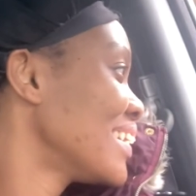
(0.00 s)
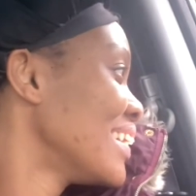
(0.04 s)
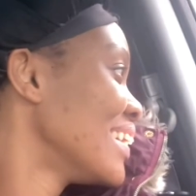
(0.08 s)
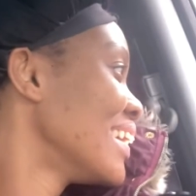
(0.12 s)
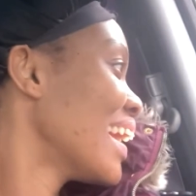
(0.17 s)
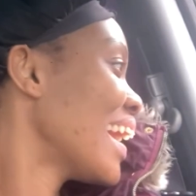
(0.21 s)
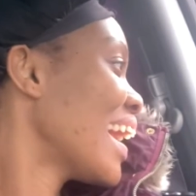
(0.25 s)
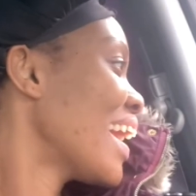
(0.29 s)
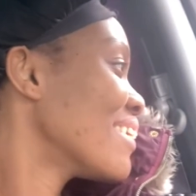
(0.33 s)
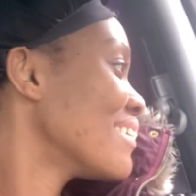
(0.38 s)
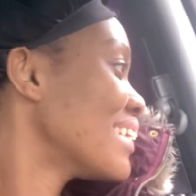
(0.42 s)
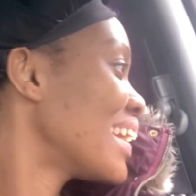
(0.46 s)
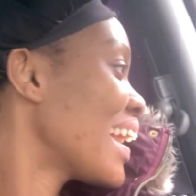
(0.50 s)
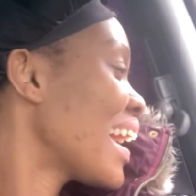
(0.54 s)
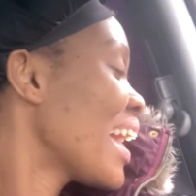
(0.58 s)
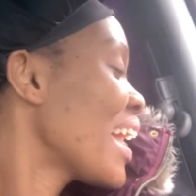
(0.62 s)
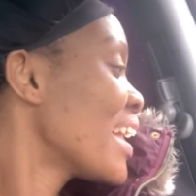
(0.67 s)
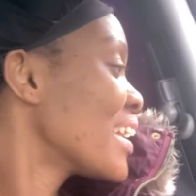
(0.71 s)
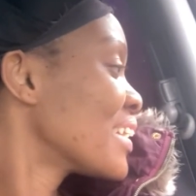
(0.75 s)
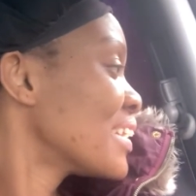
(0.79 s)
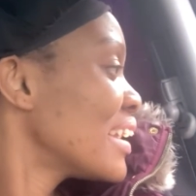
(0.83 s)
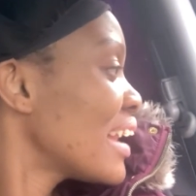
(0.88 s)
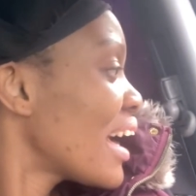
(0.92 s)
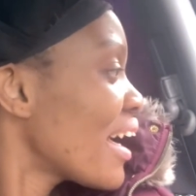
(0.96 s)
Yeah, well,
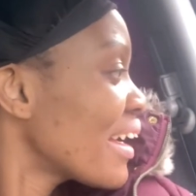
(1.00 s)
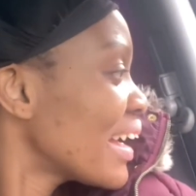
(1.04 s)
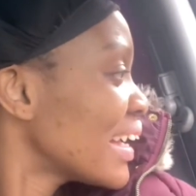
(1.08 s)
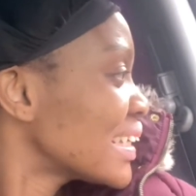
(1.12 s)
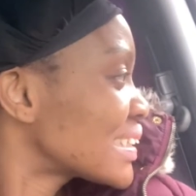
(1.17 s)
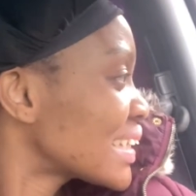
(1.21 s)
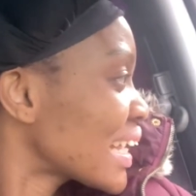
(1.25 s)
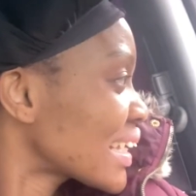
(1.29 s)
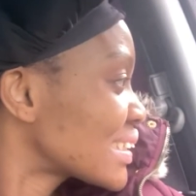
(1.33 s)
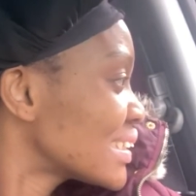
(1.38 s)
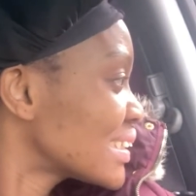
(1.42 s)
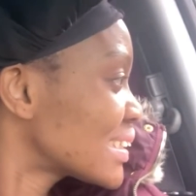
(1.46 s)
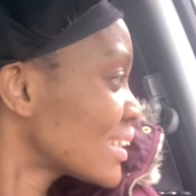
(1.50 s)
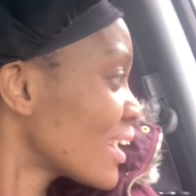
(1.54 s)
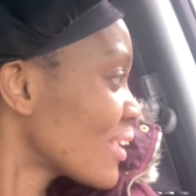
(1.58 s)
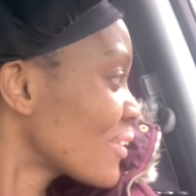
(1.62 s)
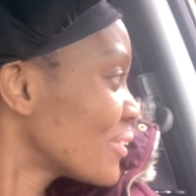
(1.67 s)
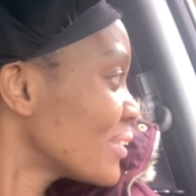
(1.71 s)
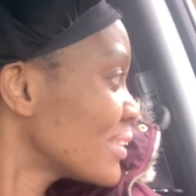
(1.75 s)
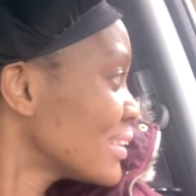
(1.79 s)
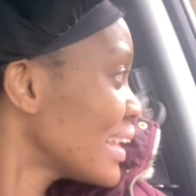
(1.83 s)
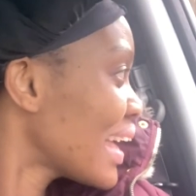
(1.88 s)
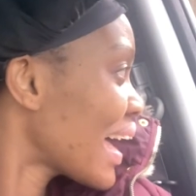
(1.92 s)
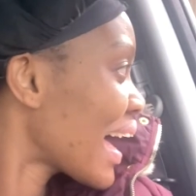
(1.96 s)
now you're sexy, so
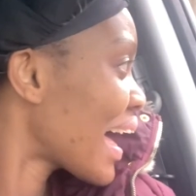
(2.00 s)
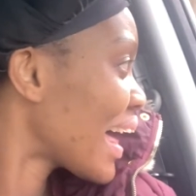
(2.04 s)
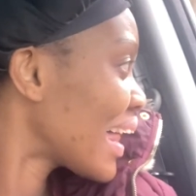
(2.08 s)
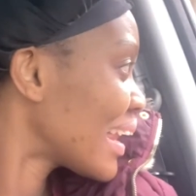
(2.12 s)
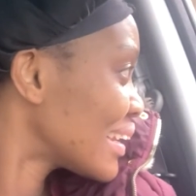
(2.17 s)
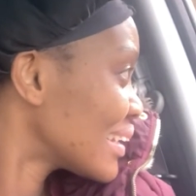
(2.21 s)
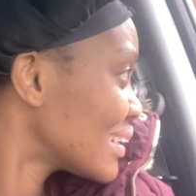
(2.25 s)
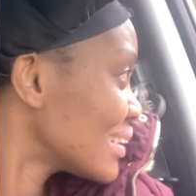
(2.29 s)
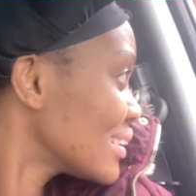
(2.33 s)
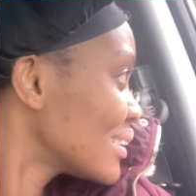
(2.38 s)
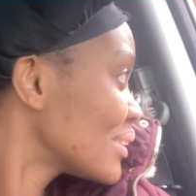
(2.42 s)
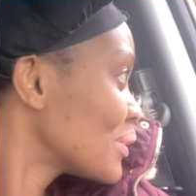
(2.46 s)
good, girl.